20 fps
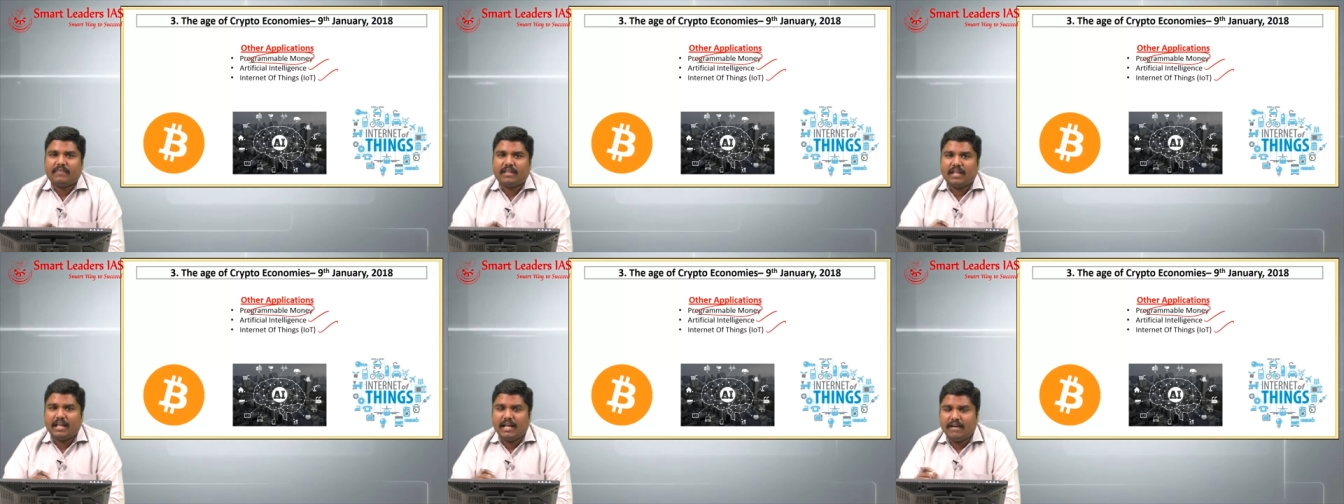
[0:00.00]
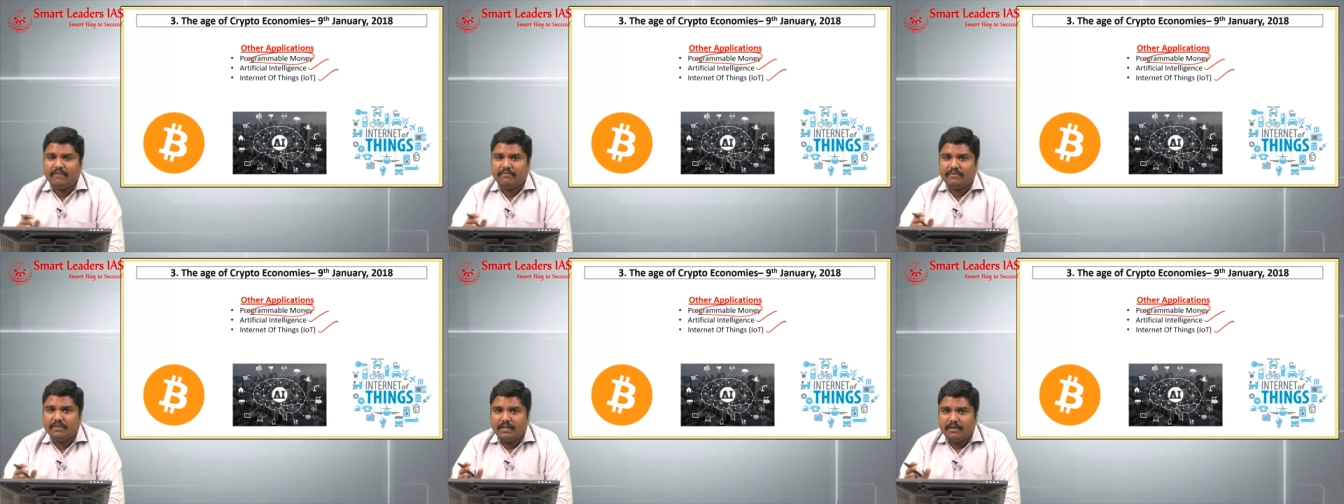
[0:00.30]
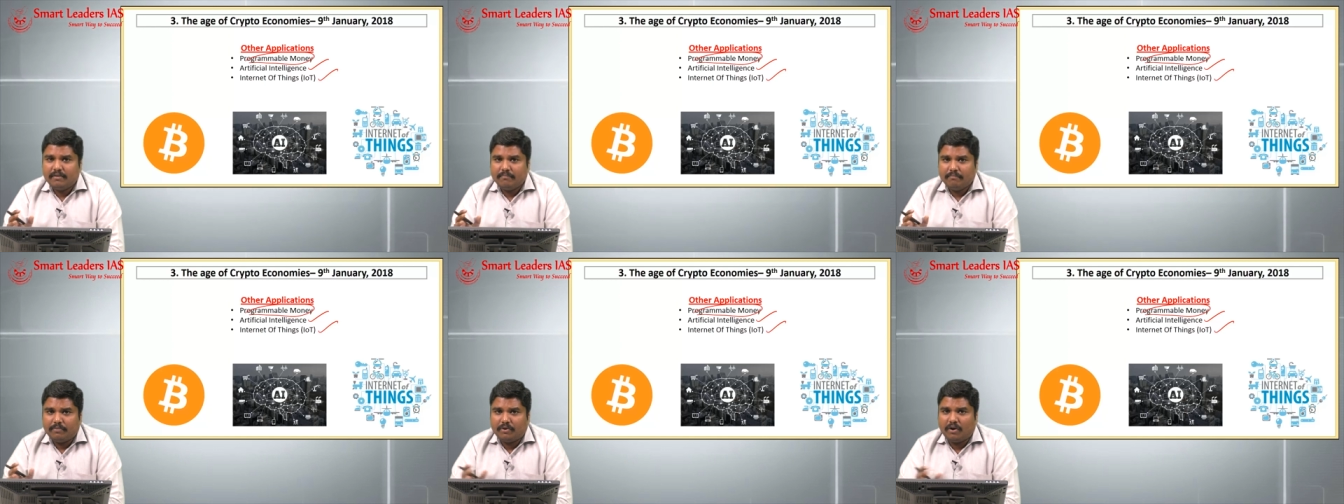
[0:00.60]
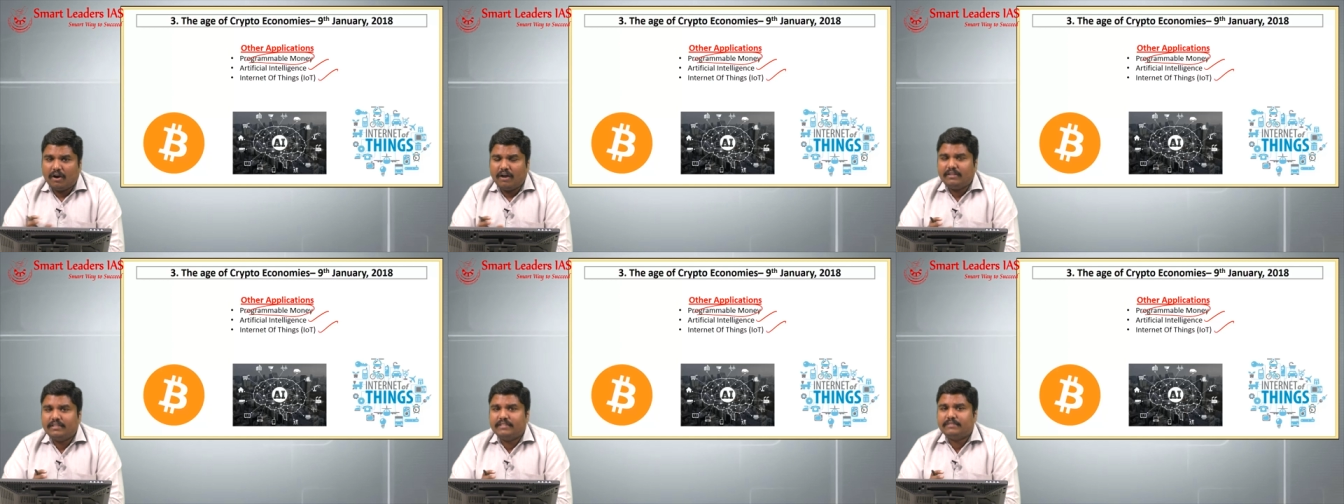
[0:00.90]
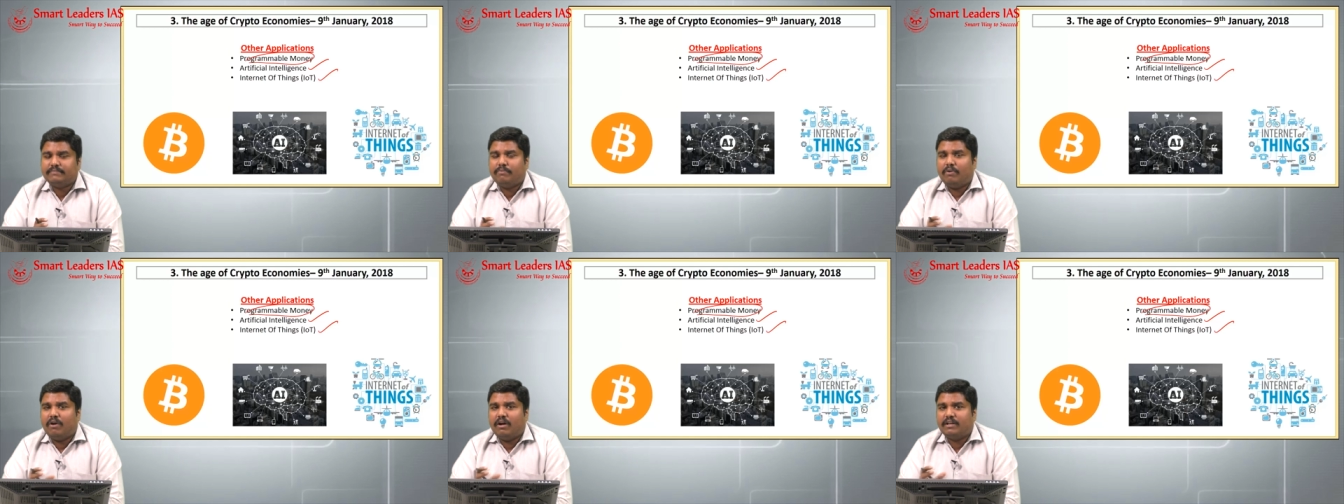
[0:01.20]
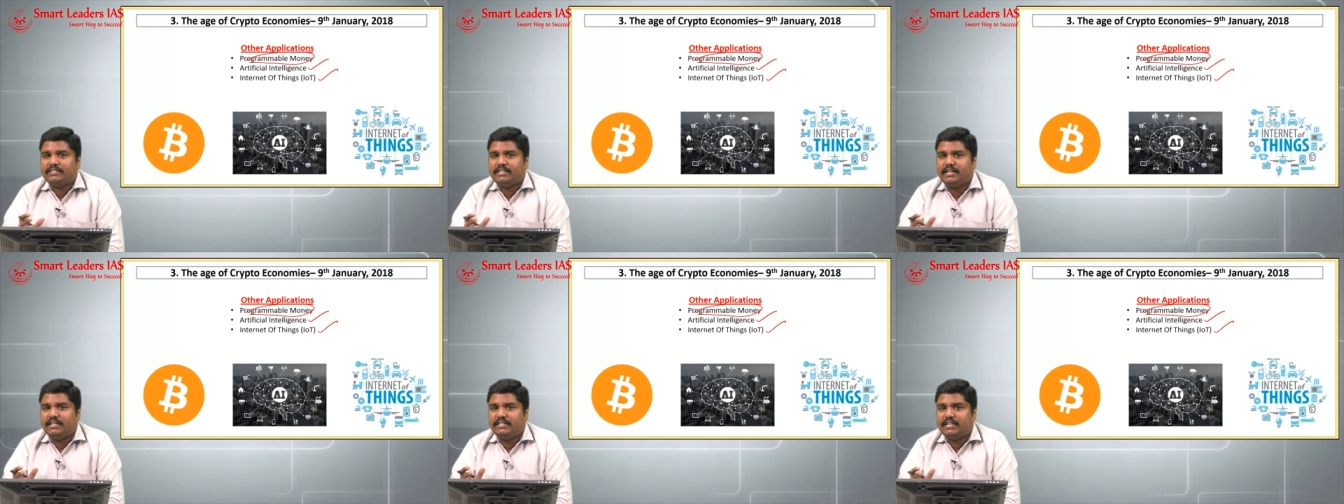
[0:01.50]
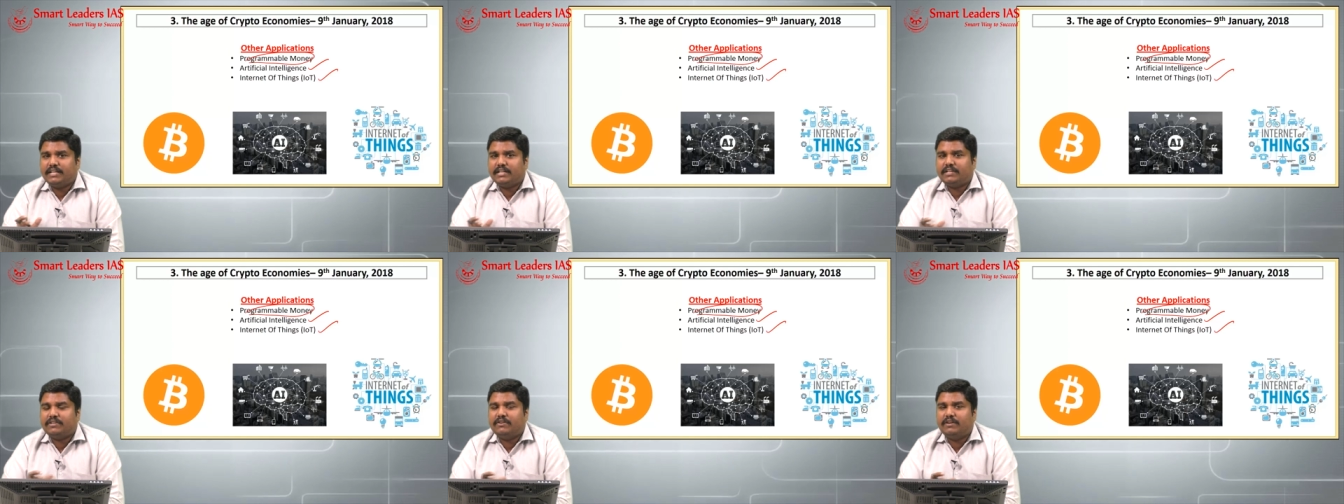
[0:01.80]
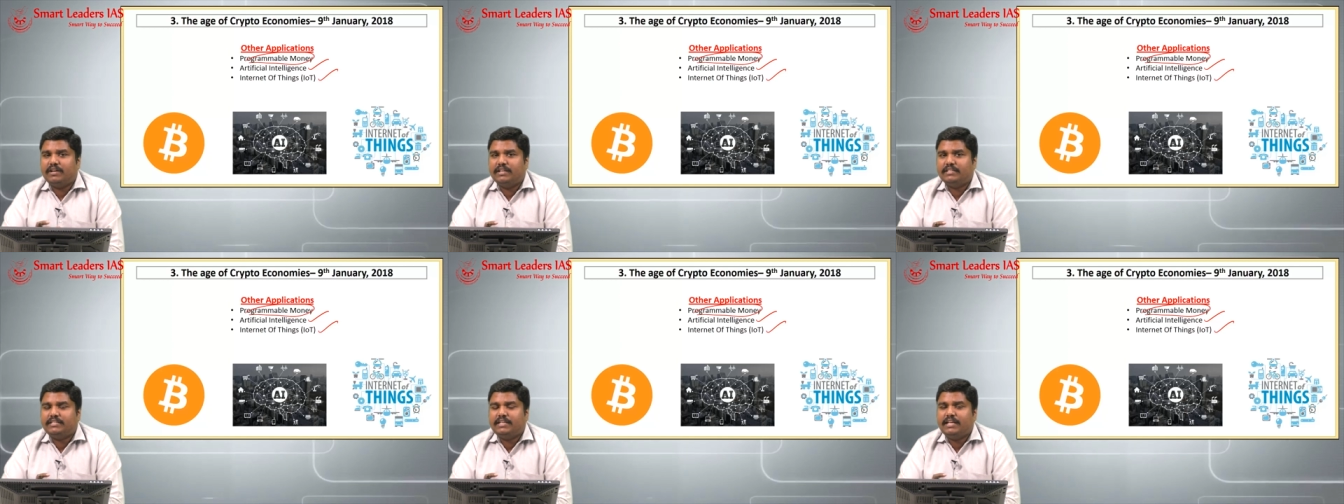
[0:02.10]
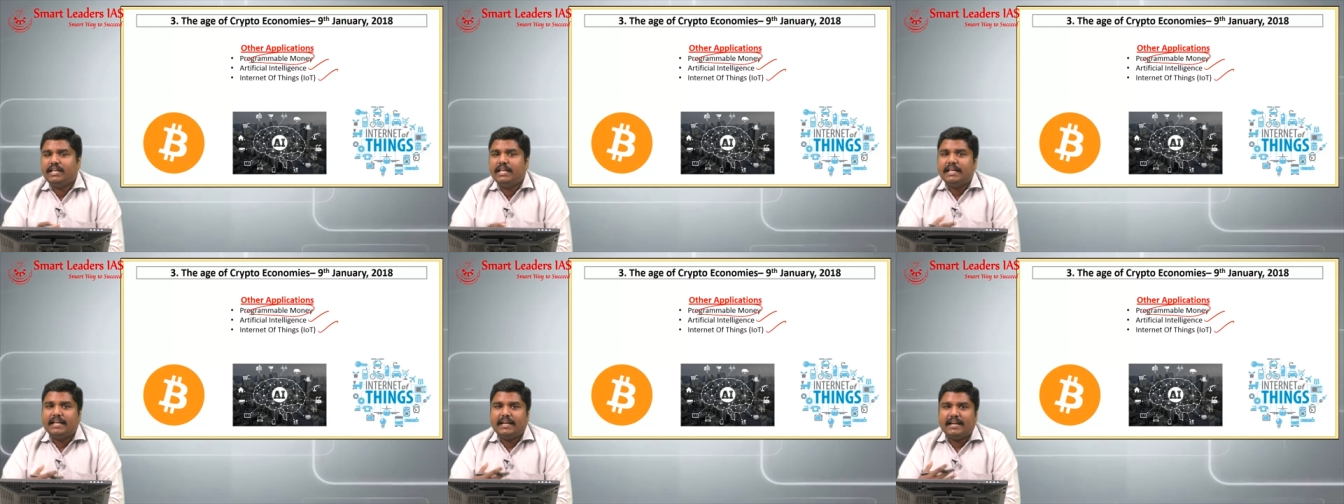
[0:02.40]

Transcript: have brought this blockchain technology